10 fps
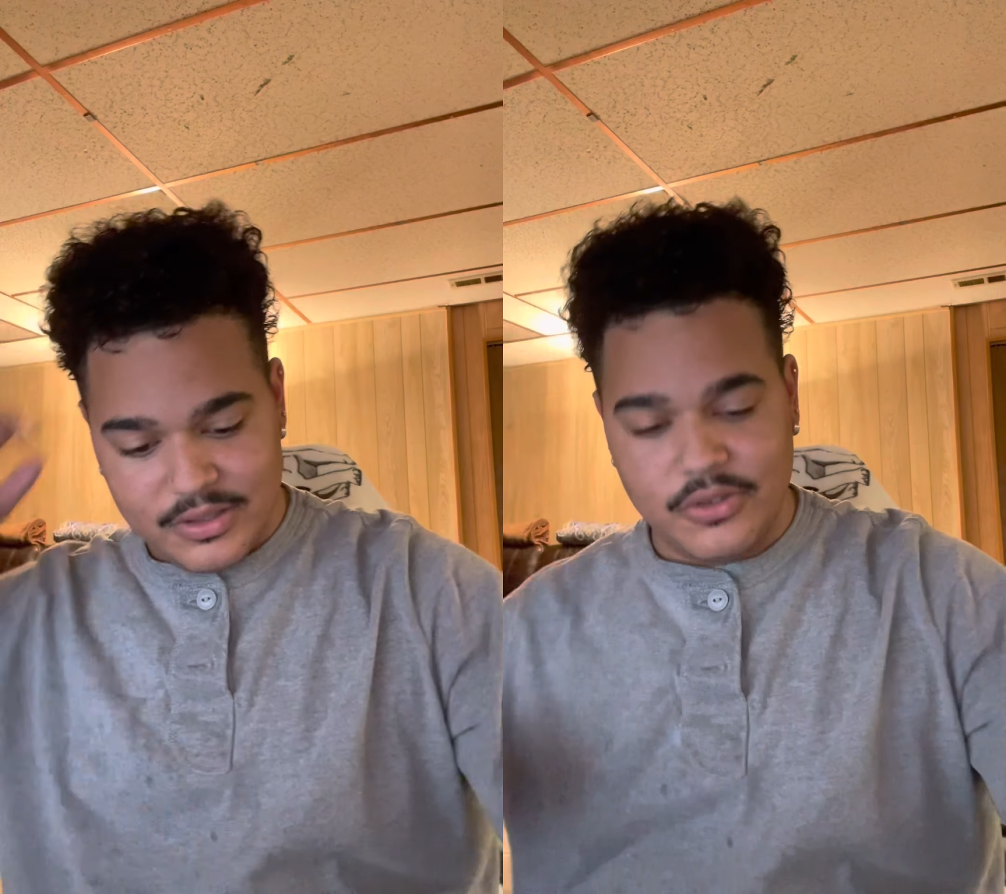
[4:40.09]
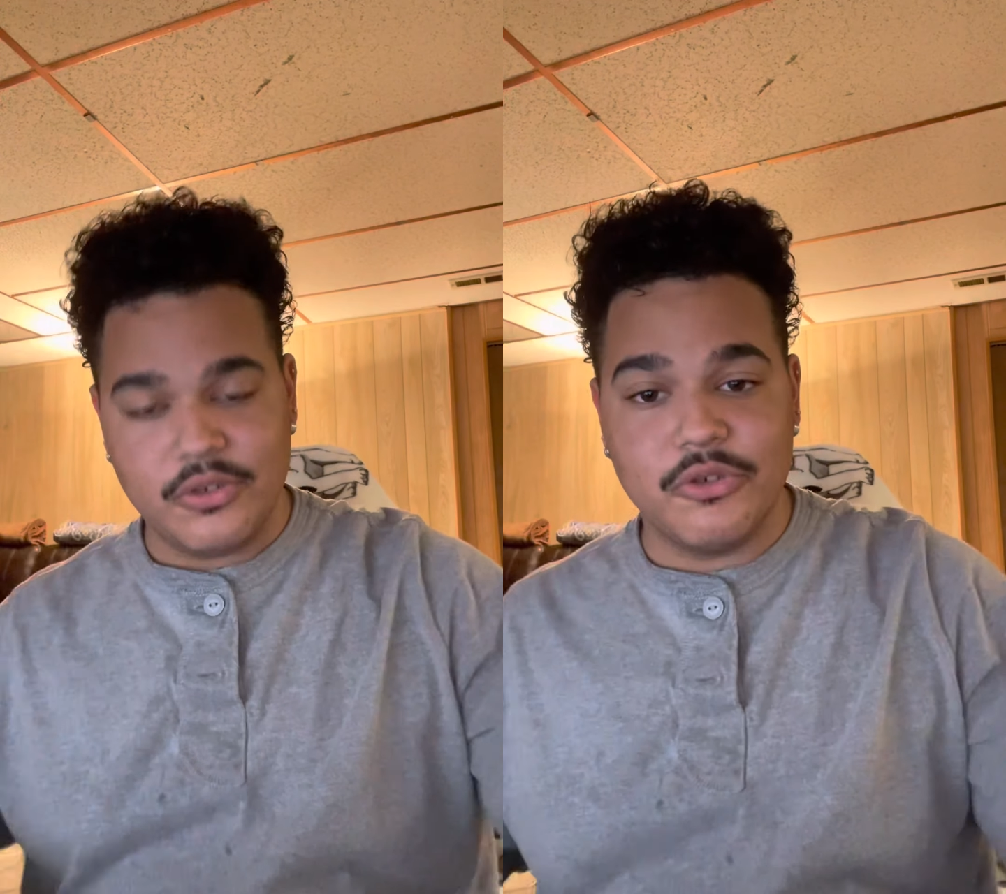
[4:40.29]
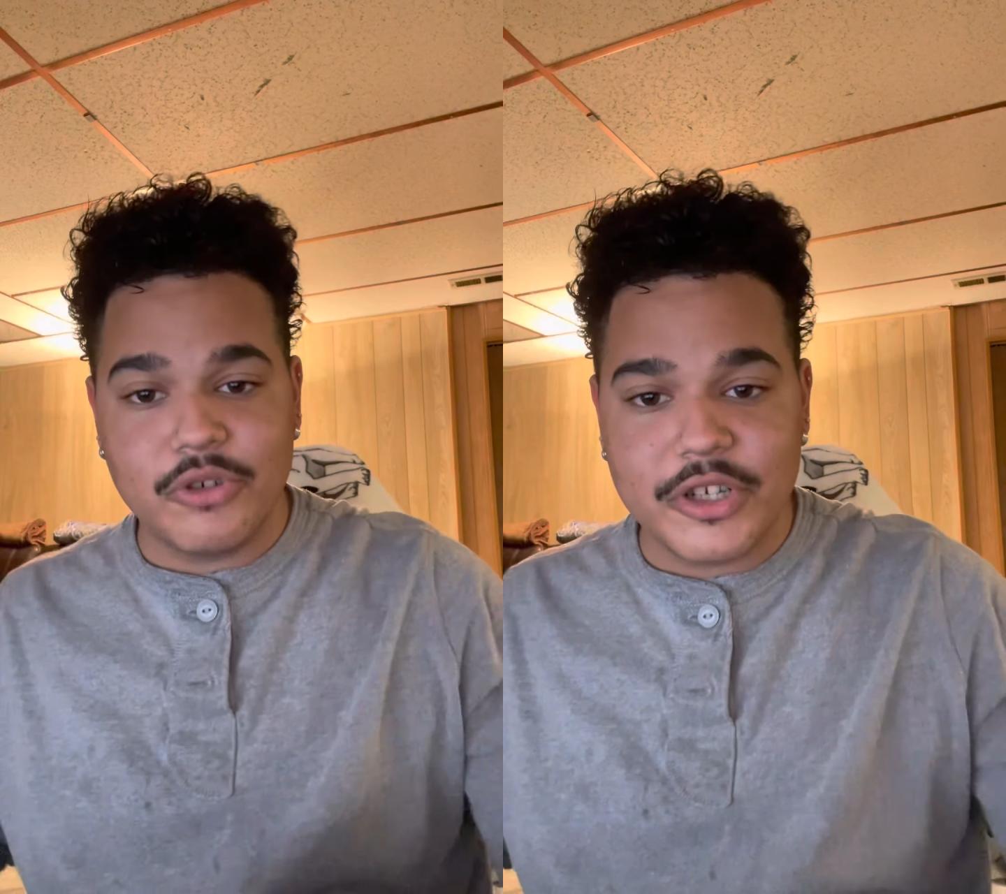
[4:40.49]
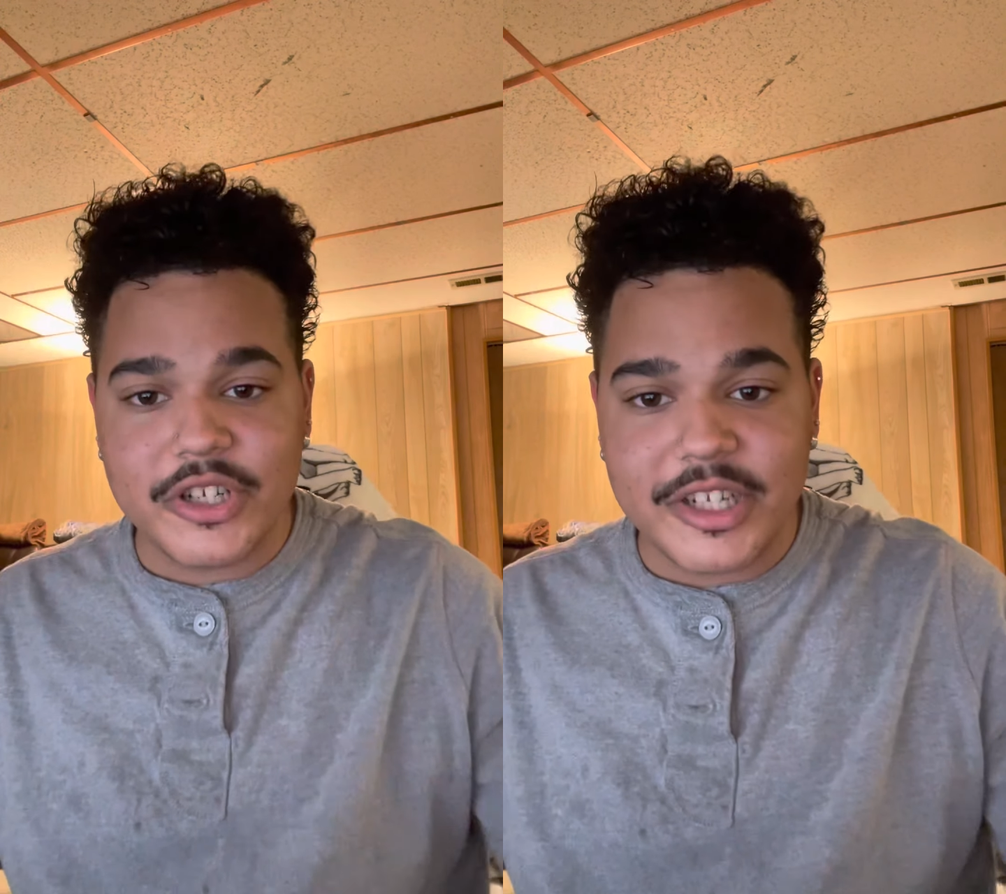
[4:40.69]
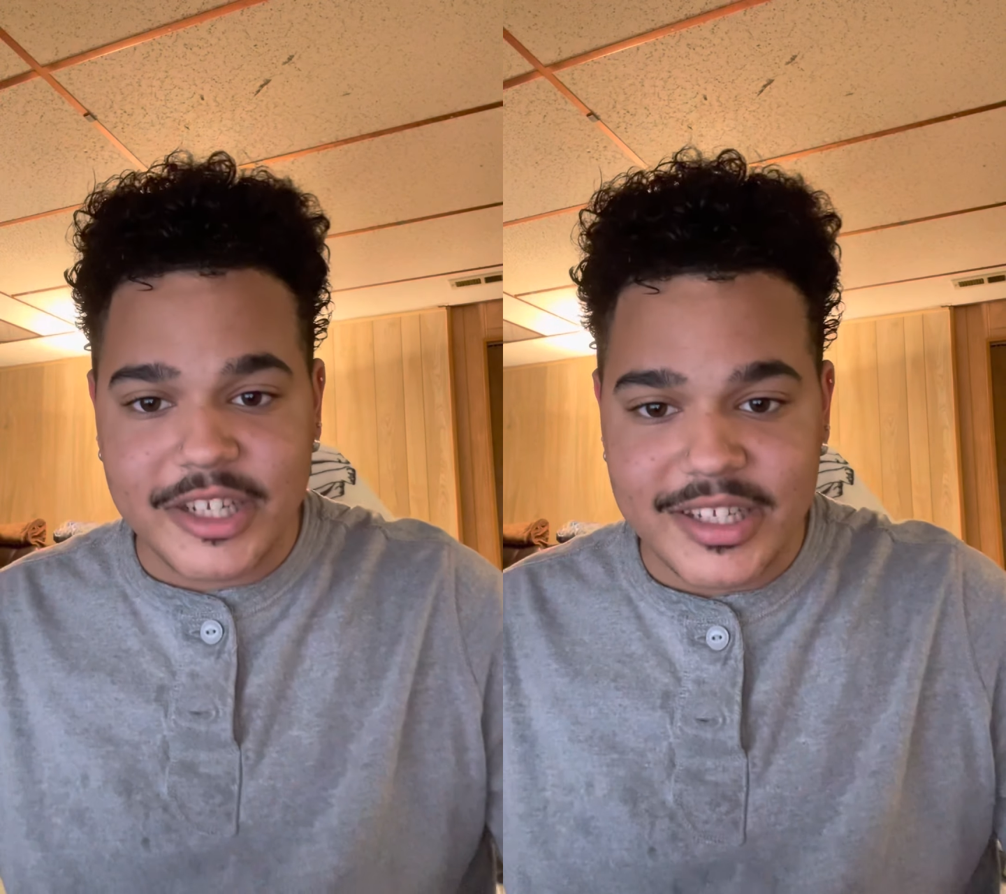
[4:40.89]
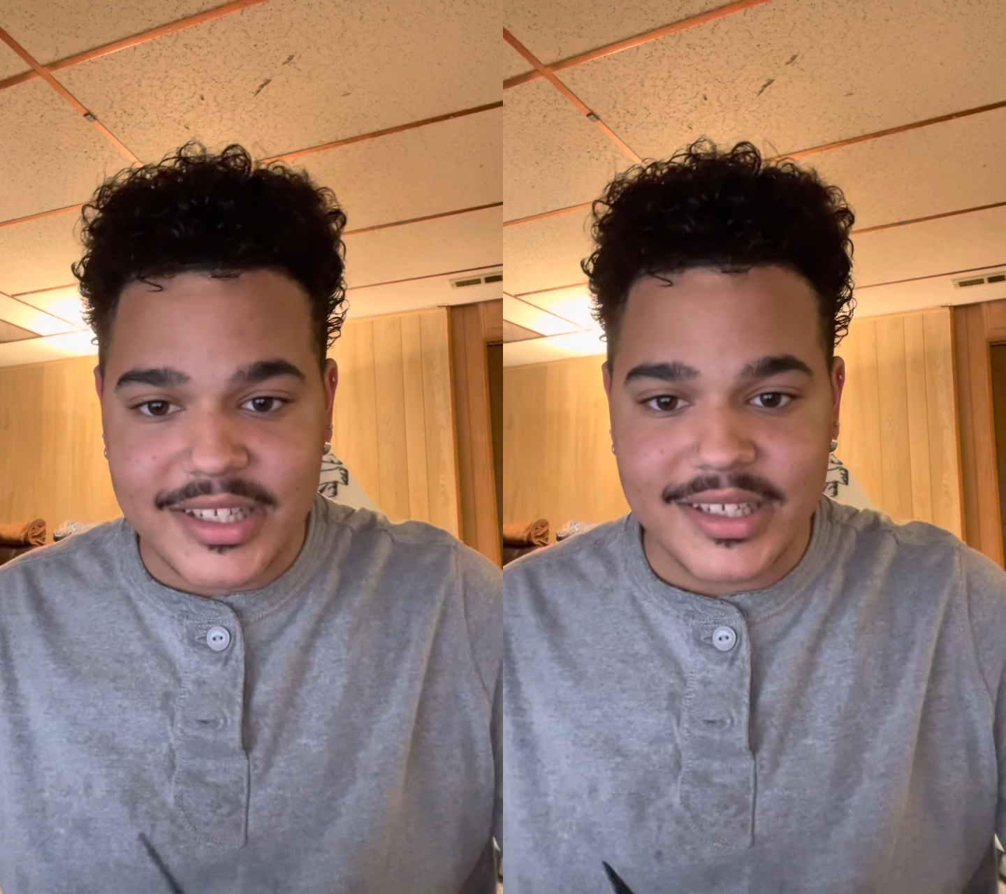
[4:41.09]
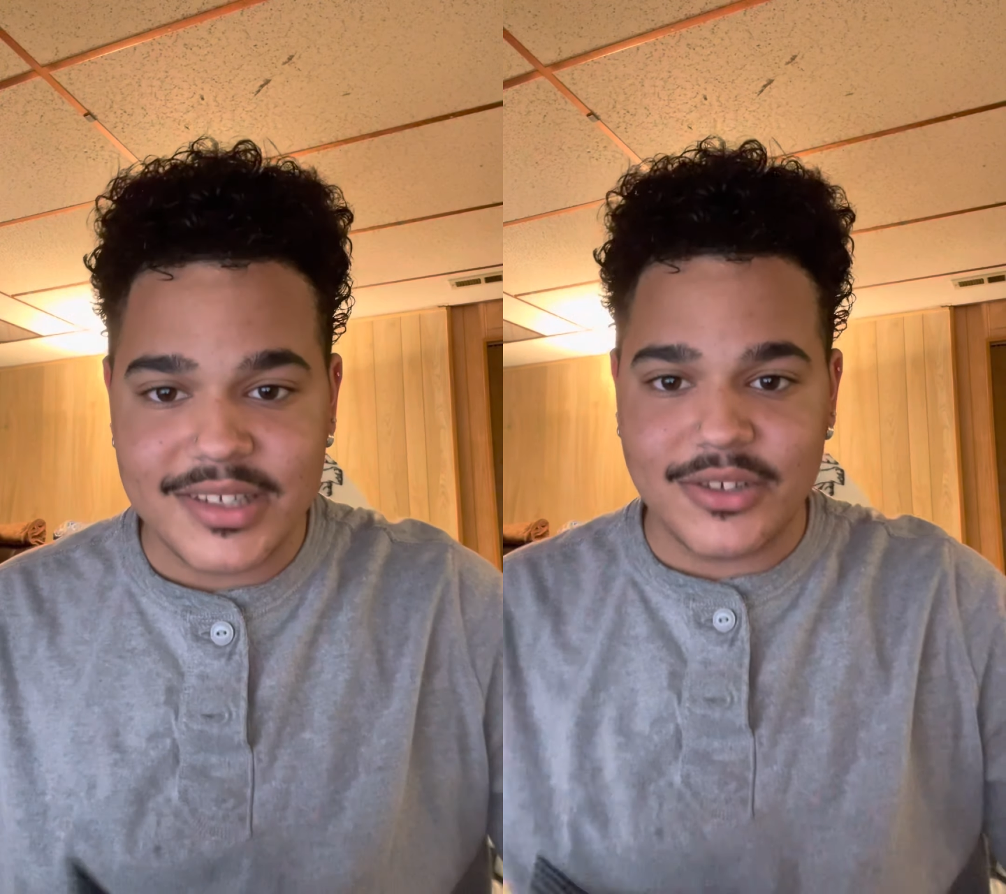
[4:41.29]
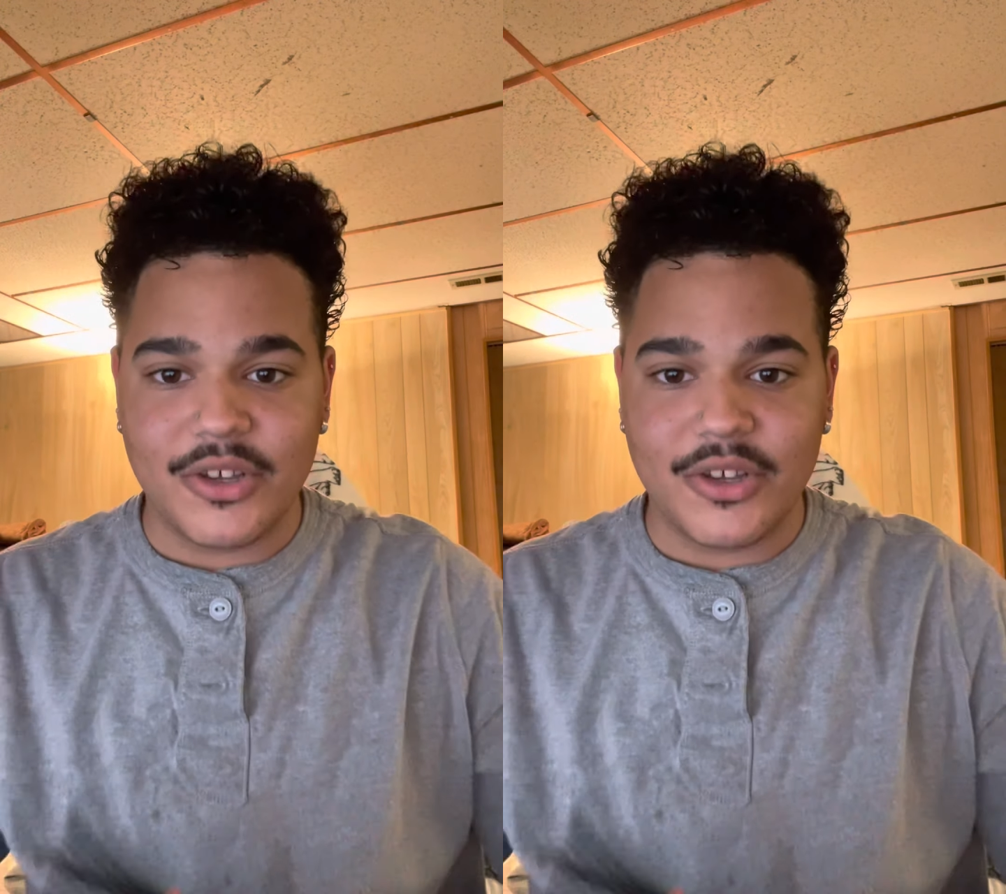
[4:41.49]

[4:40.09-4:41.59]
nutrition it needs and all